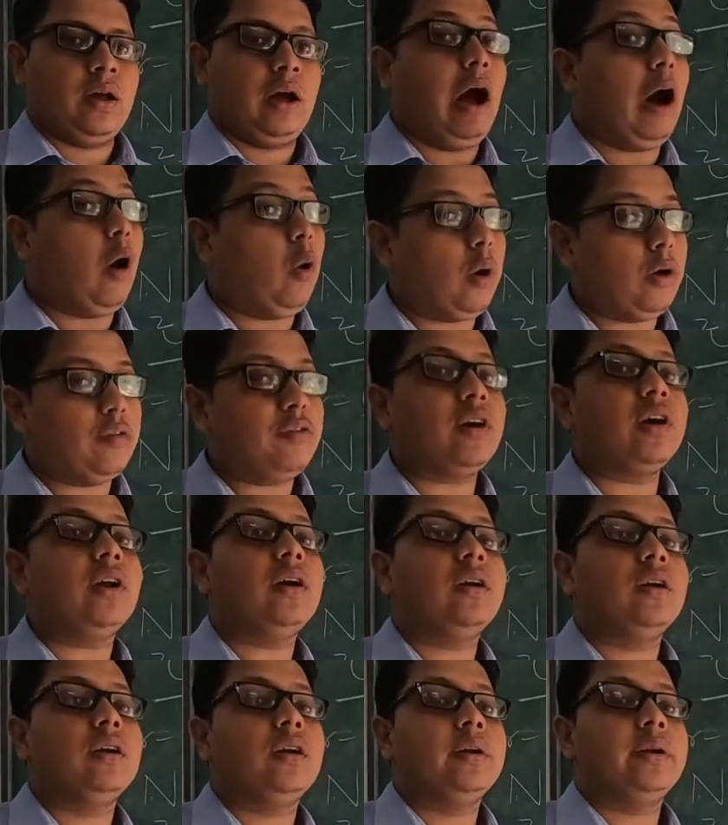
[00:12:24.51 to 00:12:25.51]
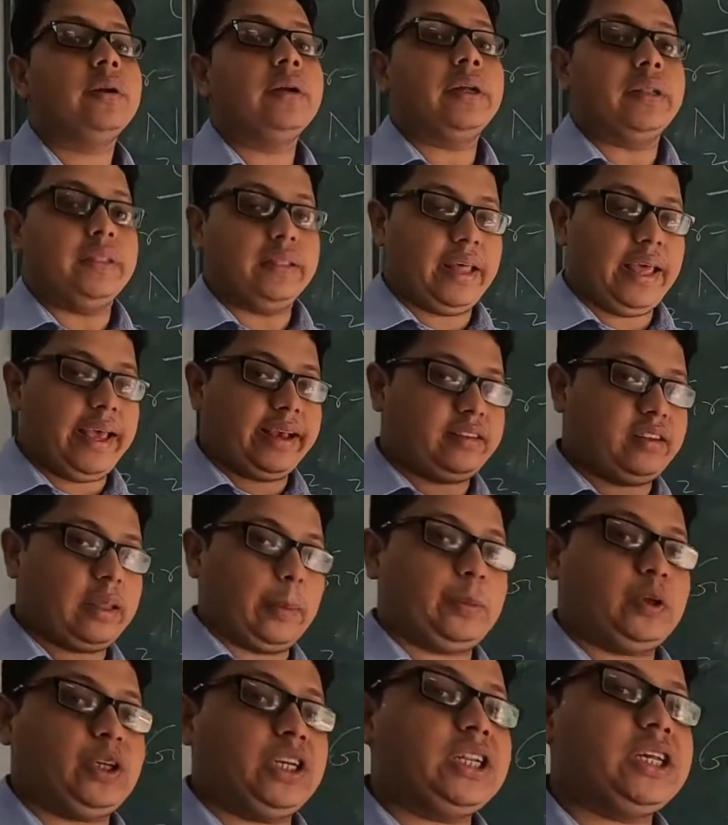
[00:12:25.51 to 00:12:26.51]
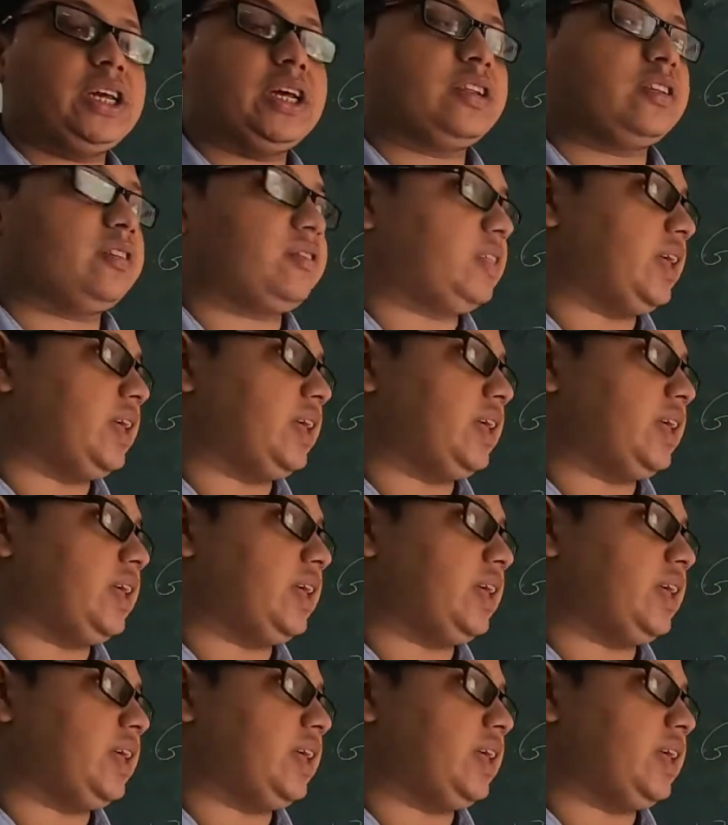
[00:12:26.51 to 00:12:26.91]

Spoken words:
However, the exception here is